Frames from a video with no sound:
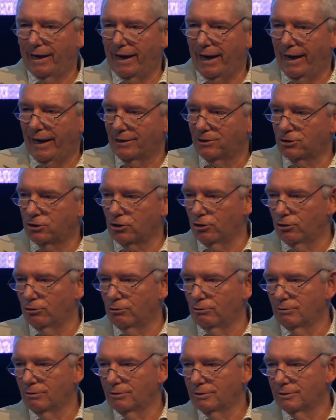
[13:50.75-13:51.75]

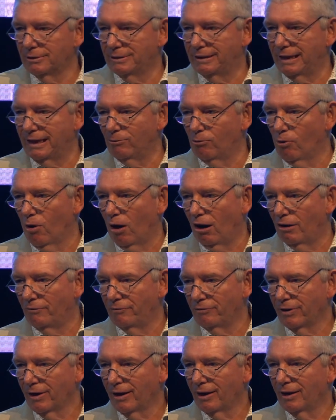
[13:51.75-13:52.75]
A2,
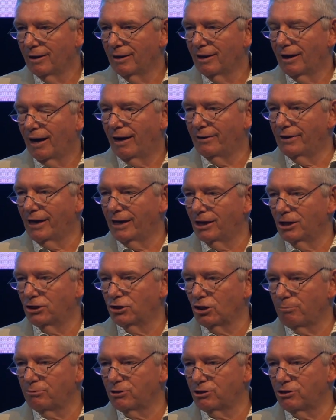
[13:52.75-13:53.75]
D1, and then the
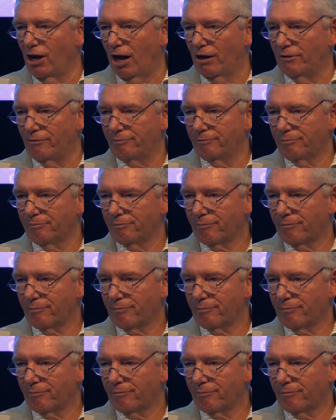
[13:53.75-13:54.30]
job's done.